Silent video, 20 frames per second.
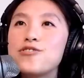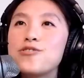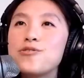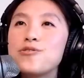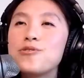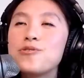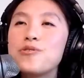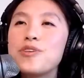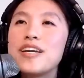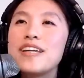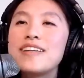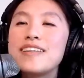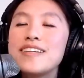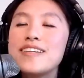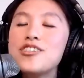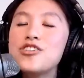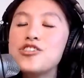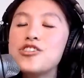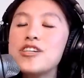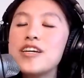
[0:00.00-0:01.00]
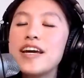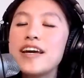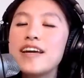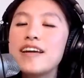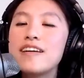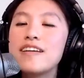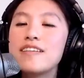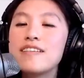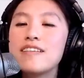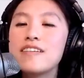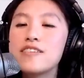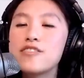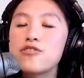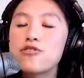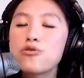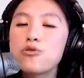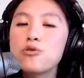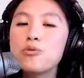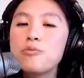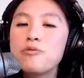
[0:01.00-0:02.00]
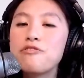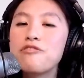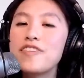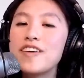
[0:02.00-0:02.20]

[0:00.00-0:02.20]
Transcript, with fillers: to initiate this group